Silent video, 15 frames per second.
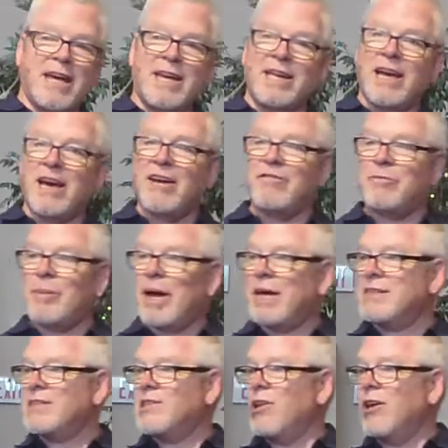that have
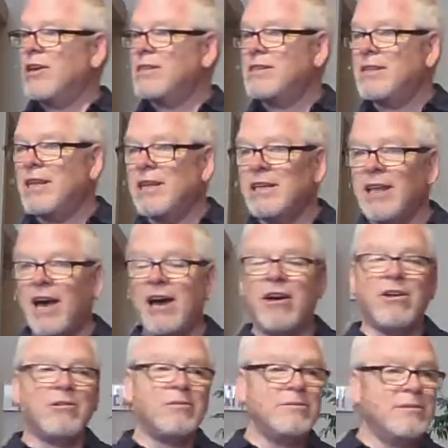passed laws that
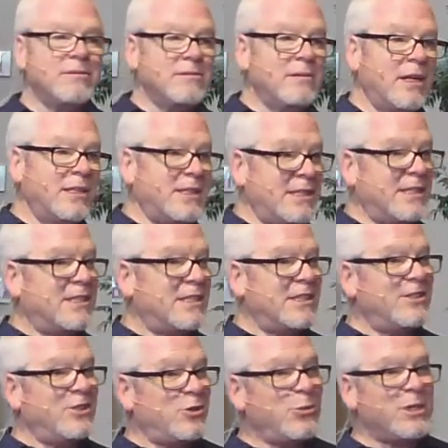allow
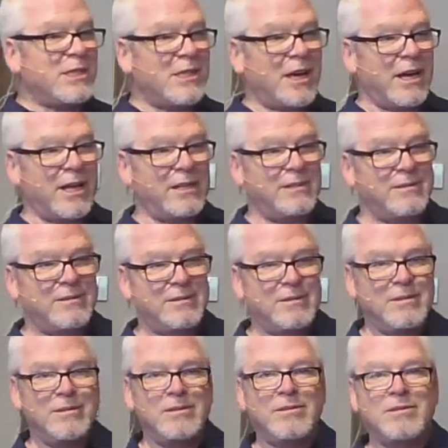assisted suicide
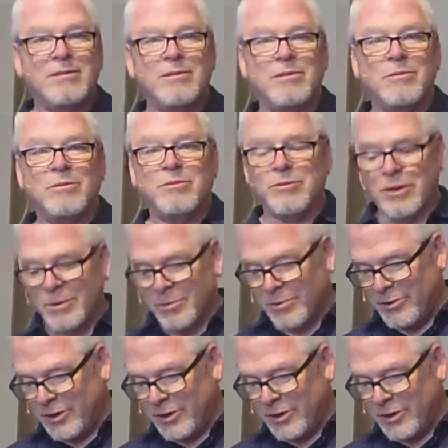from